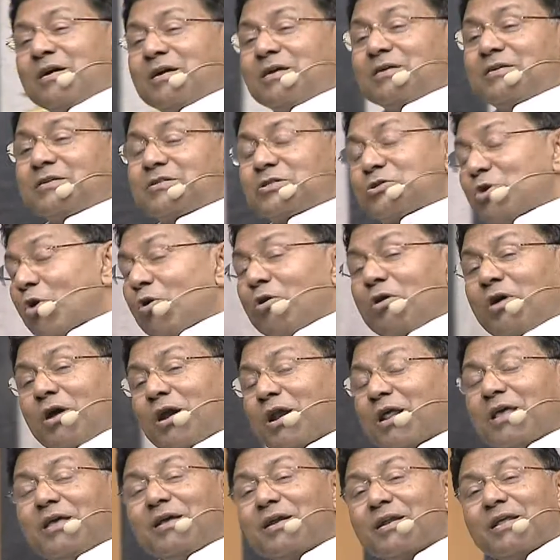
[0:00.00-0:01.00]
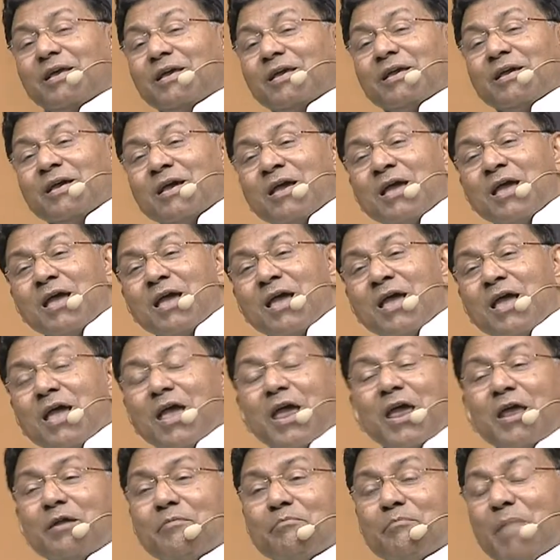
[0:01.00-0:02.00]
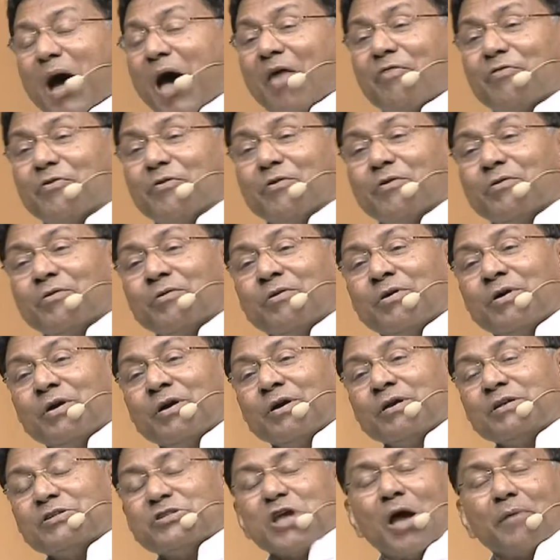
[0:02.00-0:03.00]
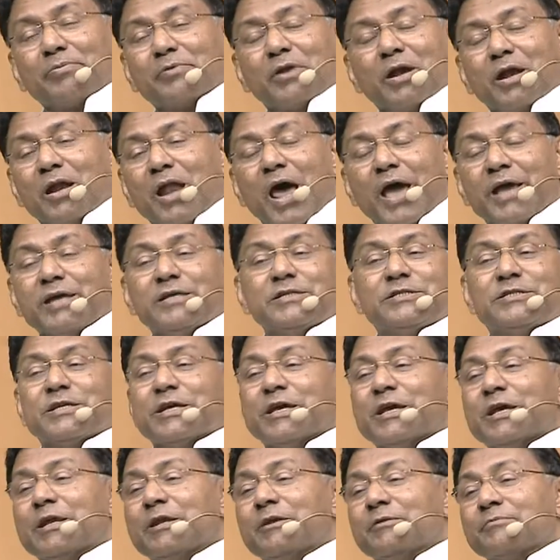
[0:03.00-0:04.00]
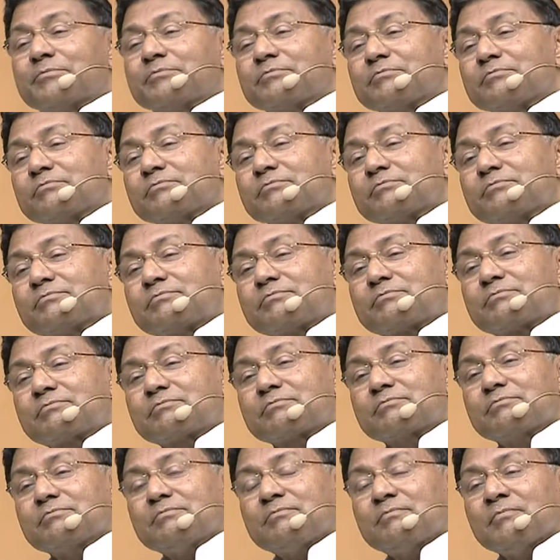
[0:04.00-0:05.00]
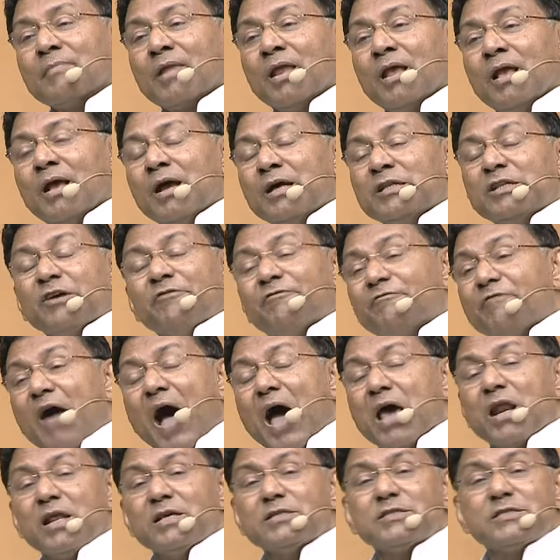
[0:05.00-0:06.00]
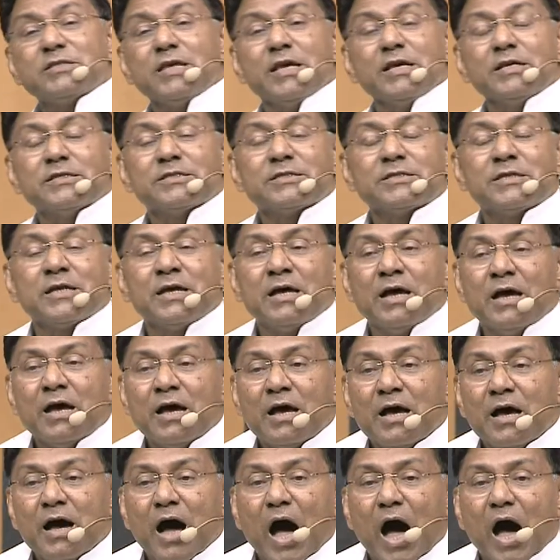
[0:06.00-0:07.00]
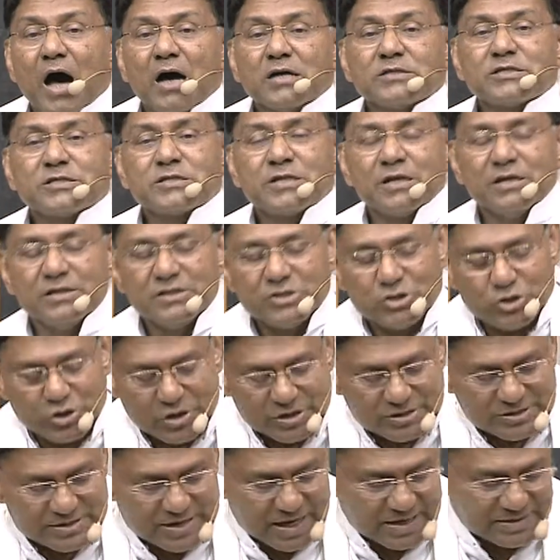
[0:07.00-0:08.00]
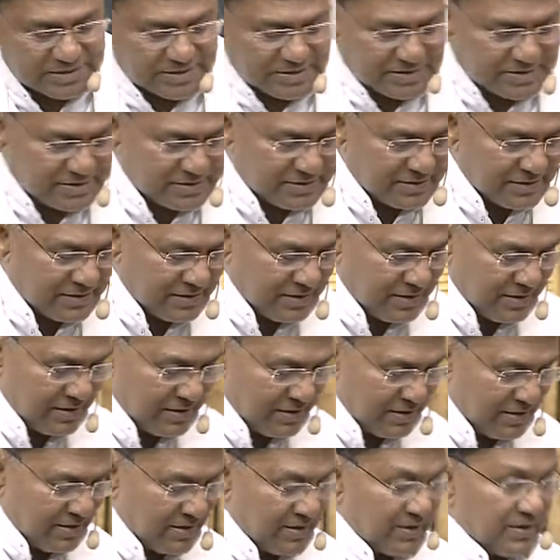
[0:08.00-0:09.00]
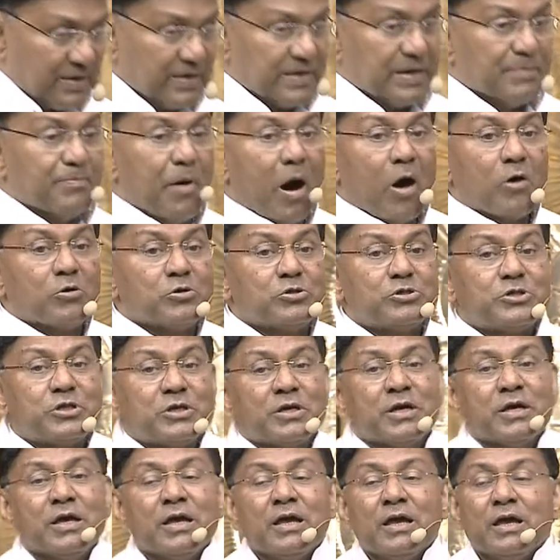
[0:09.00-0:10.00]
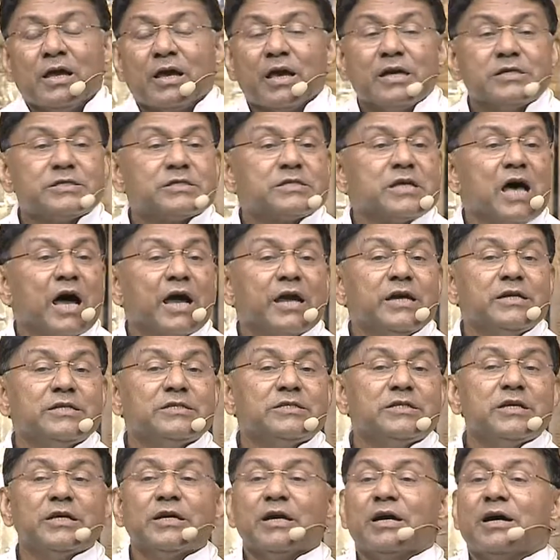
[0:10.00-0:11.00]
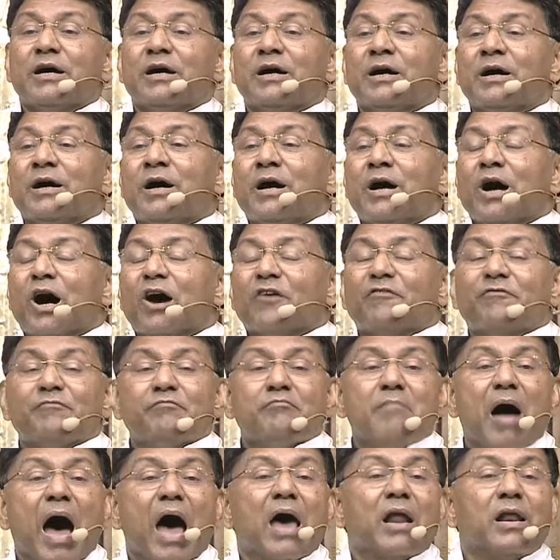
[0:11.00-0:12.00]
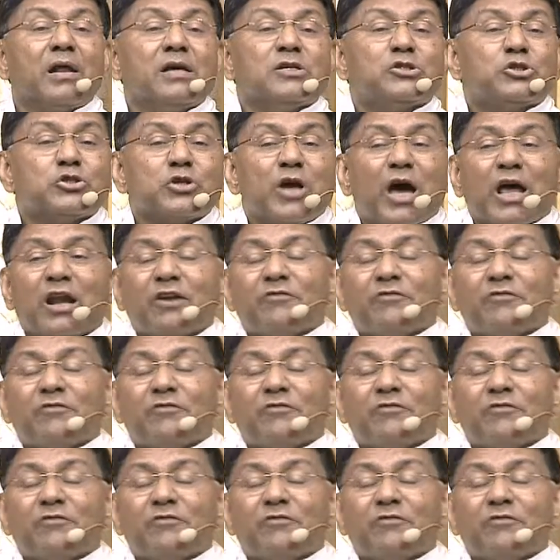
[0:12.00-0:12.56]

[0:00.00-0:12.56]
so clearly in Matthew chapter nineteen. The Pharisees asked Jesus about his idea of marriage and